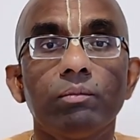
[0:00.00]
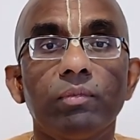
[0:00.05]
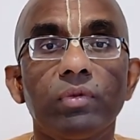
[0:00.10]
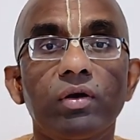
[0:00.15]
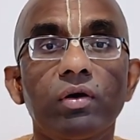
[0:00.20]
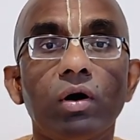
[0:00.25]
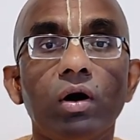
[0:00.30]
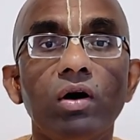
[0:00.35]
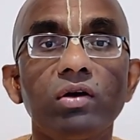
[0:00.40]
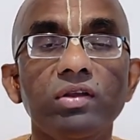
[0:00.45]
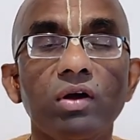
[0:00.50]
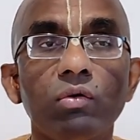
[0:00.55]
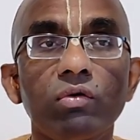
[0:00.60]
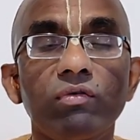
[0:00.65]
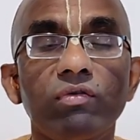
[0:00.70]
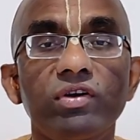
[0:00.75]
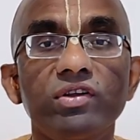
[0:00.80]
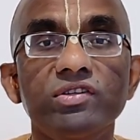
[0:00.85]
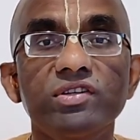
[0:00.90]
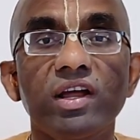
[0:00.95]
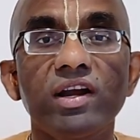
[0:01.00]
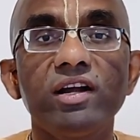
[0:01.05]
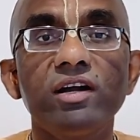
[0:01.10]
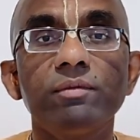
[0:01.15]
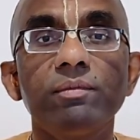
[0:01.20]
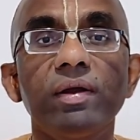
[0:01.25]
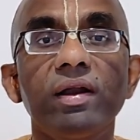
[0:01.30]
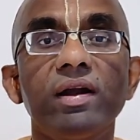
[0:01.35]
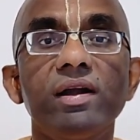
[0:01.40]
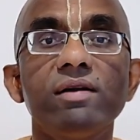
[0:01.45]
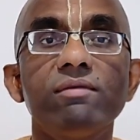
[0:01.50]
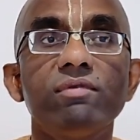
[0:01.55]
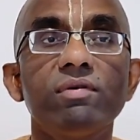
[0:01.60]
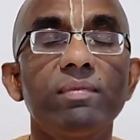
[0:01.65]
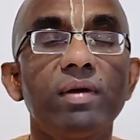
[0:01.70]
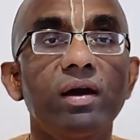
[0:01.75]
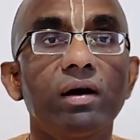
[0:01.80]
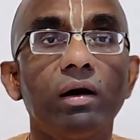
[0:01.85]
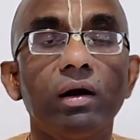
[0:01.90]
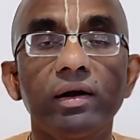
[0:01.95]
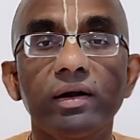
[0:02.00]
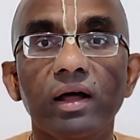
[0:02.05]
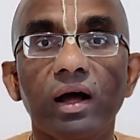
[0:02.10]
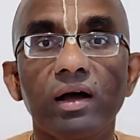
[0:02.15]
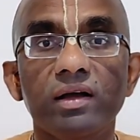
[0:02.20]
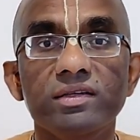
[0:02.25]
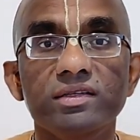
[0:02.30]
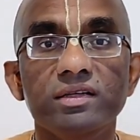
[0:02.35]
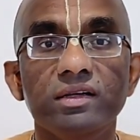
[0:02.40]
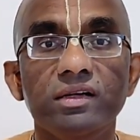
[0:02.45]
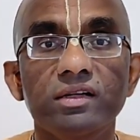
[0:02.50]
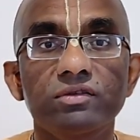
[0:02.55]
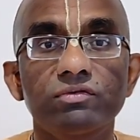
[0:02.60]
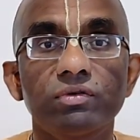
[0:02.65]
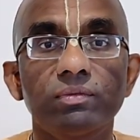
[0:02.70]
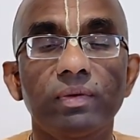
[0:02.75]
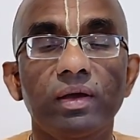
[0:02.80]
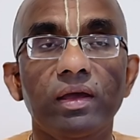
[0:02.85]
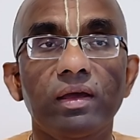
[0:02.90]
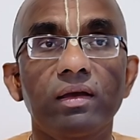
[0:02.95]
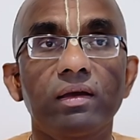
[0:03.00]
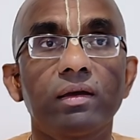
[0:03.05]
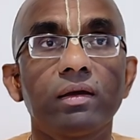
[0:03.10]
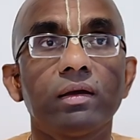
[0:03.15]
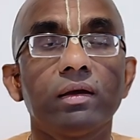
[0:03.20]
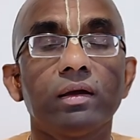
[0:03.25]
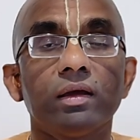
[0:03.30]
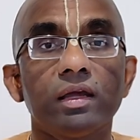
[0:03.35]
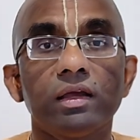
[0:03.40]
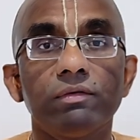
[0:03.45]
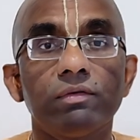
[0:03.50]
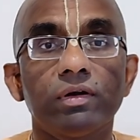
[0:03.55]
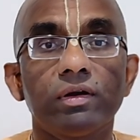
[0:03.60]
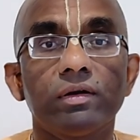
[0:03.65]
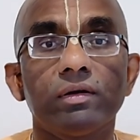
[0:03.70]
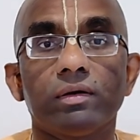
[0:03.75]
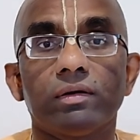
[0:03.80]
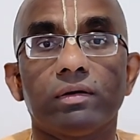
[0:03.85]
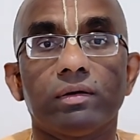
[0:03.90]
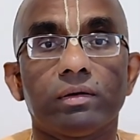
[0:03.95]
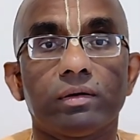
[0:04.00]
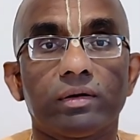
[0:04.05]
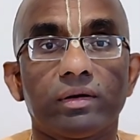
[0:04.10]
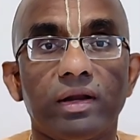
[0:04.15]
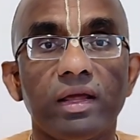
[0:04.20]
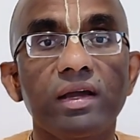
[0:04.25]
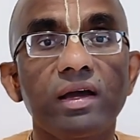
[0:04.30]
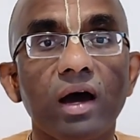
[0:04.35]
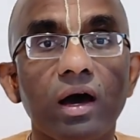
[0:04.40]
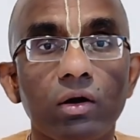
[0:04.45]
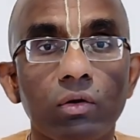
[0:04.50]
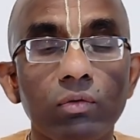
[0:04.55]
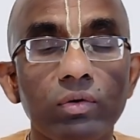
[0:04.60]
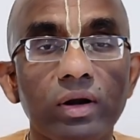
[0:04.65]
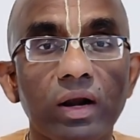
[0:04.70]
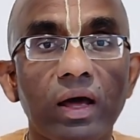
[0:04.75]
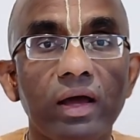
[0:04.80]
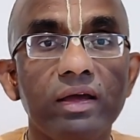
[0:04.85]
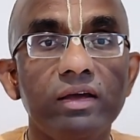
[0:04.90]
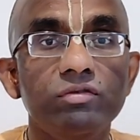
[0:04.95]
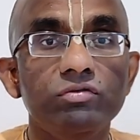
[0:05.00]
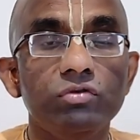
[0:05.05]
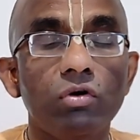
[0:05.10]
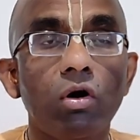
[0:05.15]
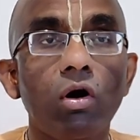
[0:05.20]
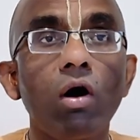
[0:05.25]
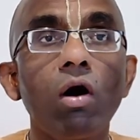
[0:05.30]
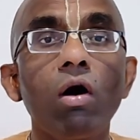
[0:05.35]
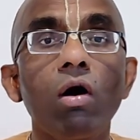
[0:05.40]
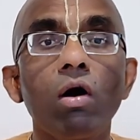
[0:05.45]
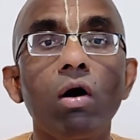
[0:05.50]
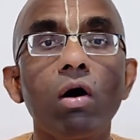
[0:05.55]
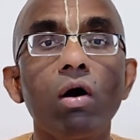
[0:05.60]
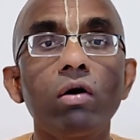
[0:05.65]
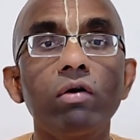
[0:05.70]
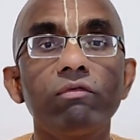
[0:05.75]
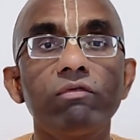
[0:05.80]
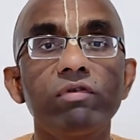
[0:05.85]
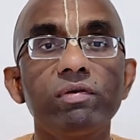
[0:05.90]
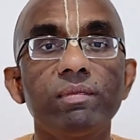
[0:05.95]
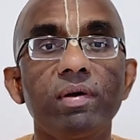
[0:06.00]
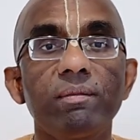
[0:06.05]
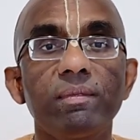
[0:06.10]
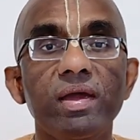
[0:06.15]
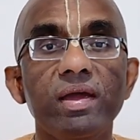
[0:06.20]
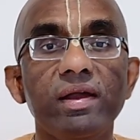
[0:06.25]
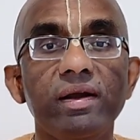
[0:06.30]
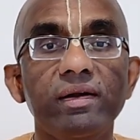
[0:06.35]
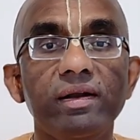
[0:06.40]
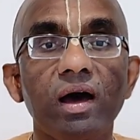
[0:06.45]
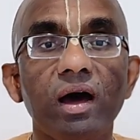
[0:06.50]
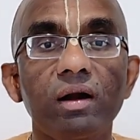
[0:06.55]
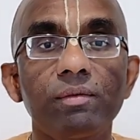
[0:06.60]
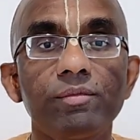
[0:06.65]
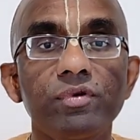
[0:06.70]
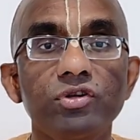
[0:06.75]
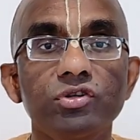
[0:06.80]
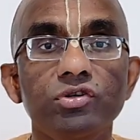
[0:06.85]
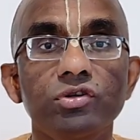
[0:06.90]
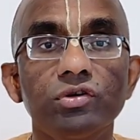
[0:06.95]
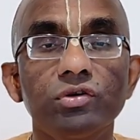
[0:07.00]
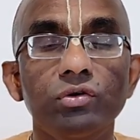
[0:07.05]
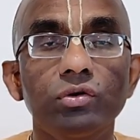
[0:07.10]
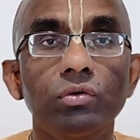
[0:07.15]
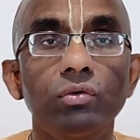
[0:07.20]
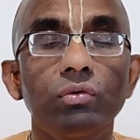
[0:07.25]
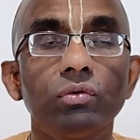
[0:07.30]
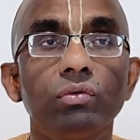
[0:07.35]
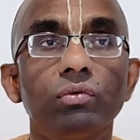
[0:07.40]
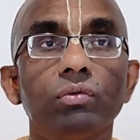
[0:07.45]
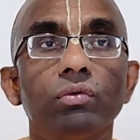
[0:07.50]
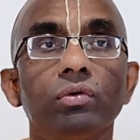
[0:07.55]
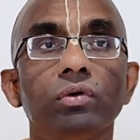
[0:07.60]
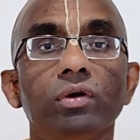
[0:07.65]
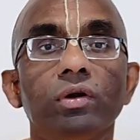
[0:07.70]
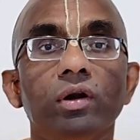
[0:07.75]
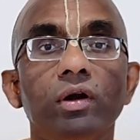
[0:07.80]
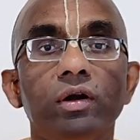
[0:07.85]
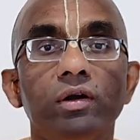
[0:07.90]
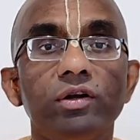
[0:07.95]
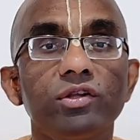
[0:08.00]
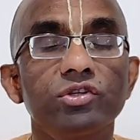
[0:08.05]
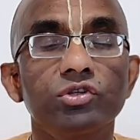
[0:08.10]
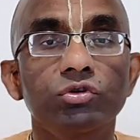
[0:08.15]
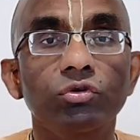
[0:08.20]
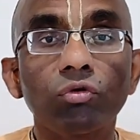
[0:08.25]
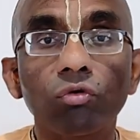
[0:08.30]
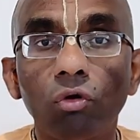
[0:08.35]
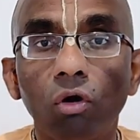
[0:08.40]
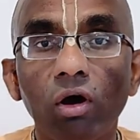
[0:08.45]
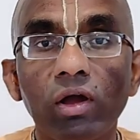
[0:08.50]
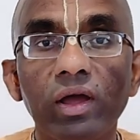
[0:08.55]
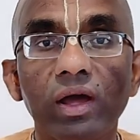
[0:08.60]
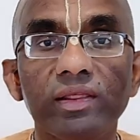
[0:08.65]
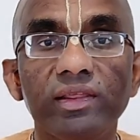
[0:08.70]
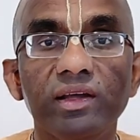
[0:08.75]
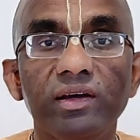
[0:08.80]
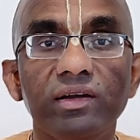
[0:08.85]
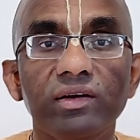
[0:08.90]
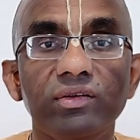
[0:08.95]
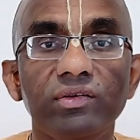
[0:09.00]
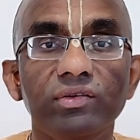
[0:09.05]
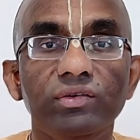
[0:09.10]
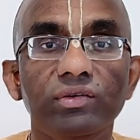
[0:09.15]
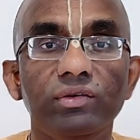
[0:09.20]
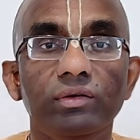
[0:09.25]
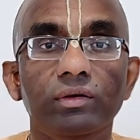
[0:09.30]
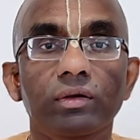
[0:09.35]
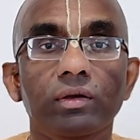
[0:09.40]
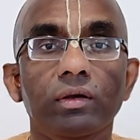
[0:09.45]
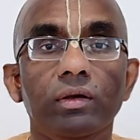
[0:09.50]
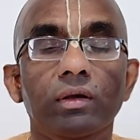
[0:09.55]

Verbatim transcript: because out of resentment we may hurt ourselves, we may even take our own lives, or we may make it our mission to destroy others.